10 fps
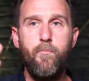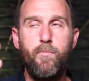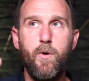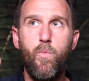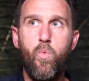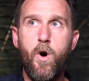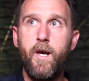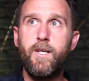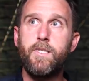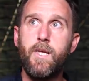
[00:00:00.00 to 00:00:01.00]
but what
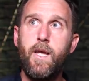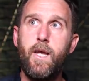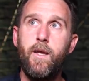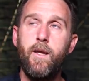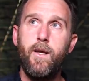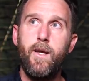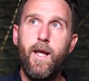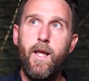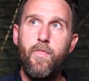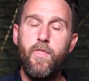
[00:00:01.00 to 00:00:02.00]
I see
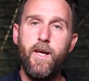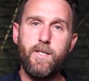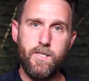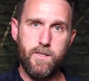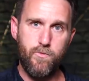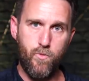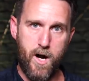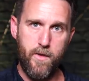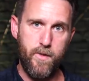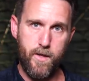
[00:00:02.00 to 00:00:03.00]
in this
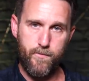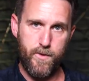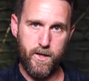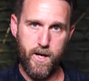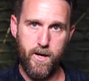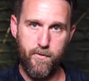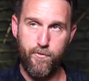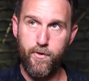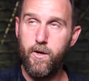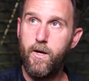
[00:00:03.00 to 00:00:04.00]
one the the kind of